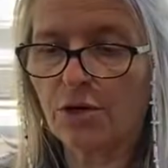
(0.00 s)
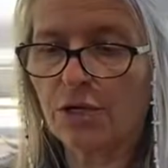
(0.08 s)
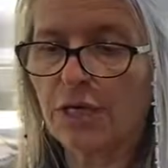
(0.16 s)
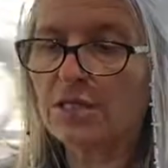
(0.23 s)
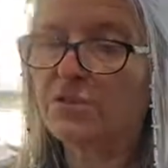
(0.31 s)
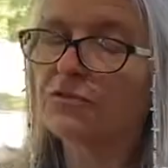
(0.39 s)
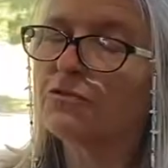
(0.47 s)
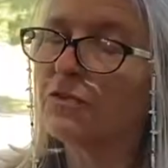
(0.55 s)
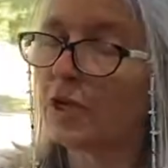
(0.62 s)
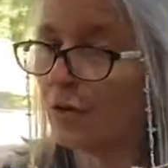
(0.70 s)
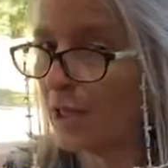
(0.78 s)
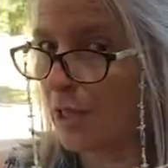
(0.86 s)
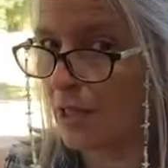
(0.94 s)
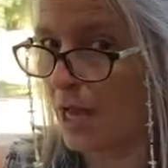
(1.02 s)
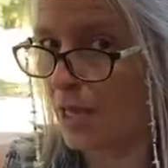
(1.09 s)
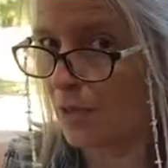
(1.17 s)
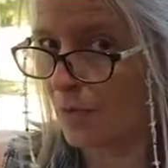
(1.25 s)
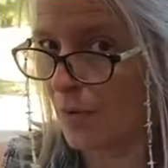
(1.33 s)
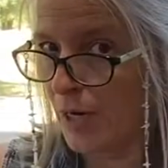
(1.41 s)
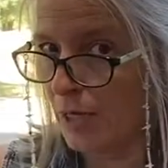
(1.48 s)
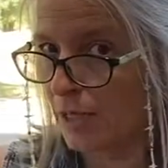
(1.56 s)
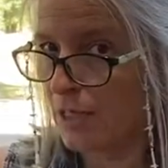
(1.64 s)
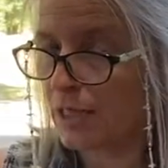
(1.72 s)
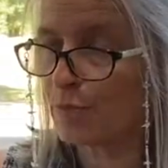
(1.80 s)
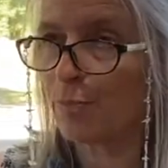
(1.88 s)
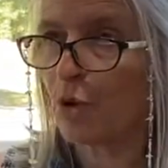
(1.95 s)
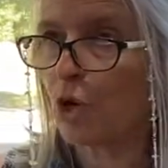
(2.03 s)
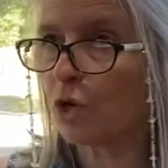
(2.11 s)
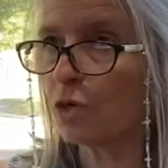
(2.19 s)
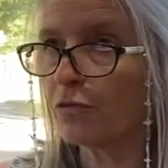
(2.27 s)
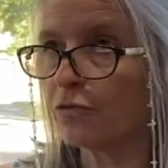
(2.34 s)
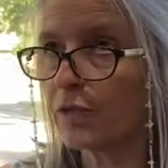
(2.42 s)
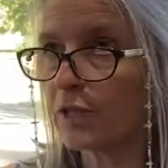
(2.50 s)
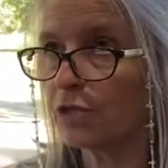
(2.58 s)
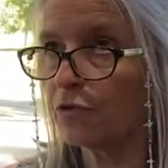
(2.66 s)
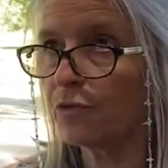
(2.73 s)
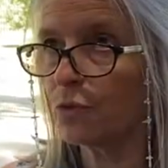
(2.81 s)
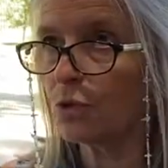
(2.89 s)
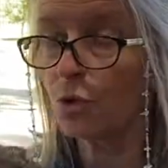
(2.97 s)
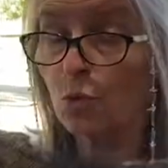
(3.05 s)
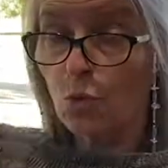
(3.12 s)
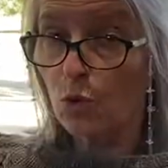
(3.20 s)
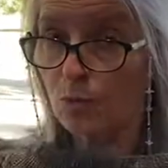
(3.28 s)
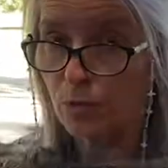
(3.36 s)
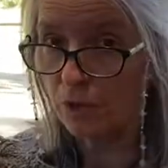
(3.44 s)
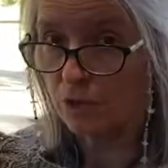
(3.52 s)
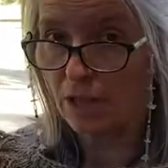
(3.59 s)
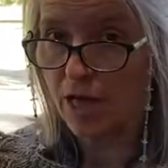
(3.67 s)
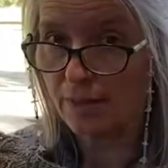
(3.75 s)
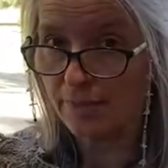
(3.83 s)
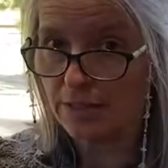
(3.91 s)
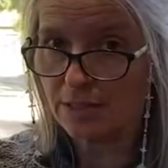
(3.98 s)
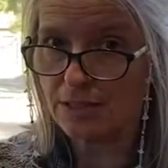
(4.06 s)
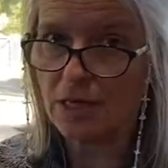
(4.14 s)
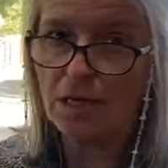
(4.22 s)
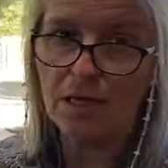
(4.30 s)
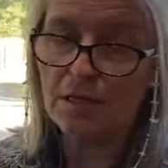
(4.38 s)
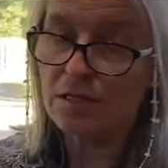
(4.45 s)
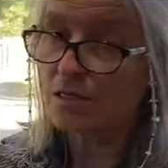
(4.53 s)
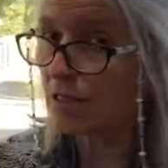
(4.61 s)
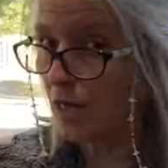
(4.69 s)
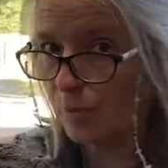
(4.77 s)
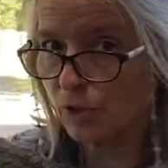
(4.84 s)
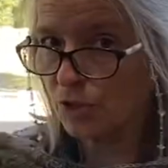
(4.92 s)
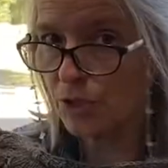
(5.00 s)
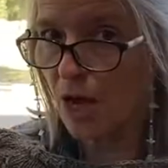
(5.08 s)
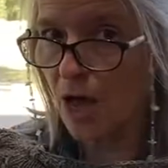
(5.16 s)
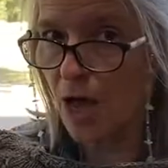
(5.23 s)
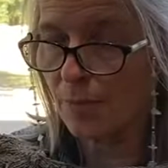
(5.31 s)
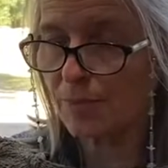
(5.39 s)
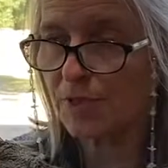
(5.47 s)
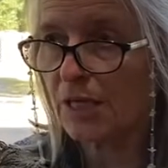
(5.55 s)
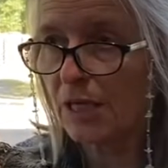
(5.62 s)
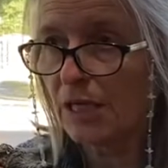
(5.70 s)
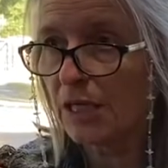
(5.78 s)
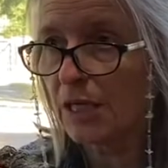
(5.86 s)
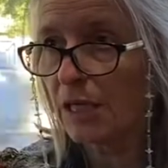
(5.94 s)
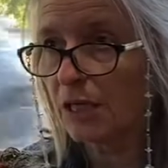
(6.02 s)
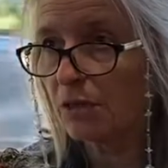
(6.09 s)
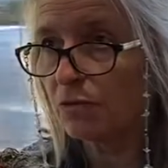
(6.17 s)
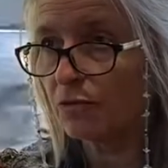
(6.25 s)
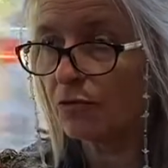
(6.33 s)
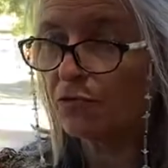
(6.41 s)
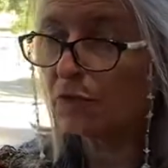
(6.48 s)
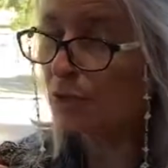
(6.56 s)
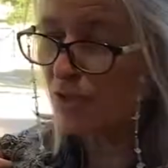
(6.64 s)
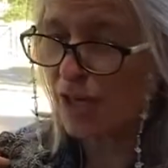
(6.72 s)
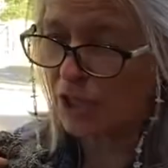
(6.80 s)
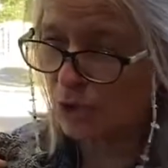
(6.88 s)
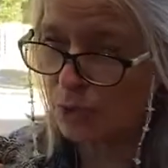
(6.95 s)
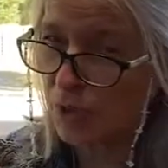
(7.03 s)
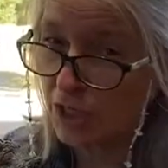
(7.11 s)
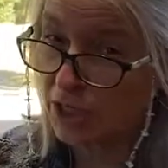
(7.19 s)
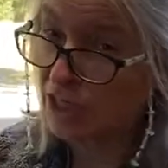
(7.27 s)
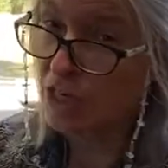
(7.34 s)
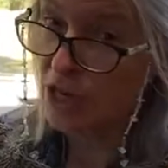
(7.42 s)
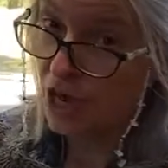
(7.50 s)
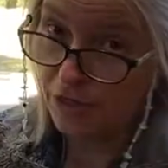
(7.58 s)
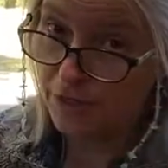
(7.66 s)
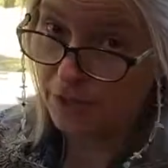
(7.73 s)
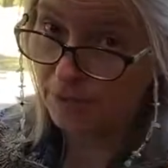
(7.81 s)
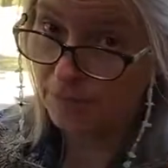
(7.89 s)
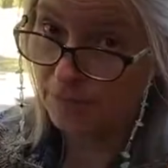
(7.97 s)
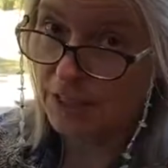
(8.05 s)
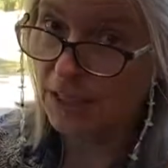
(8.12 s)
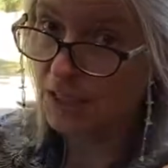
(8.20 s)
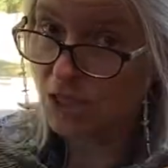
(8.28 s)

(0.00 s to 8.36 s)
It's very lightweight. It is perfect for warmer climates, summer tops. It feels like you're wearing nothing. It's